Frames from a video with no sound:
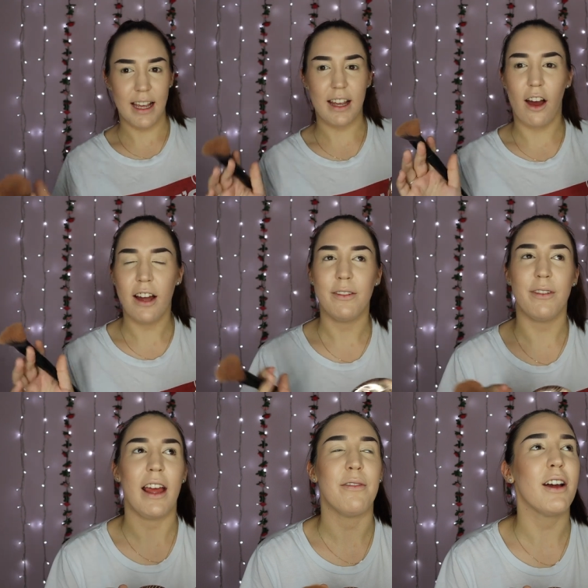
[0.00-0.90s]
It kind of,
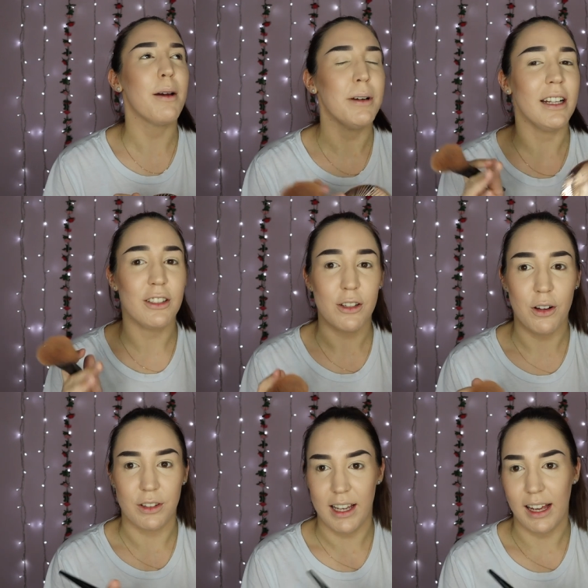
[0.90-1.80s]
if I could put into
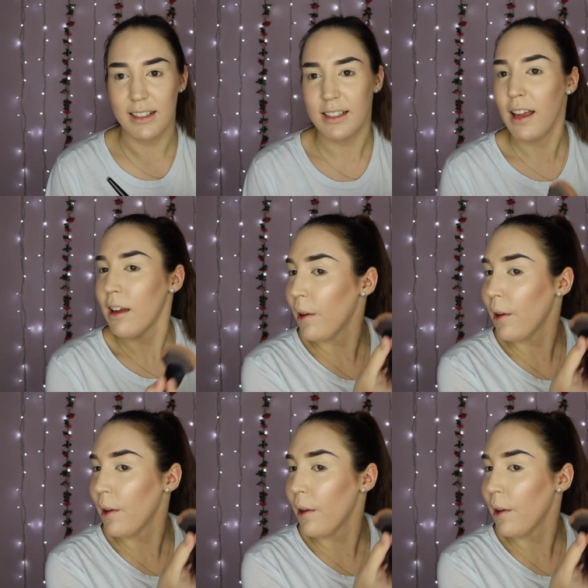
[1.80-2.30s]
context,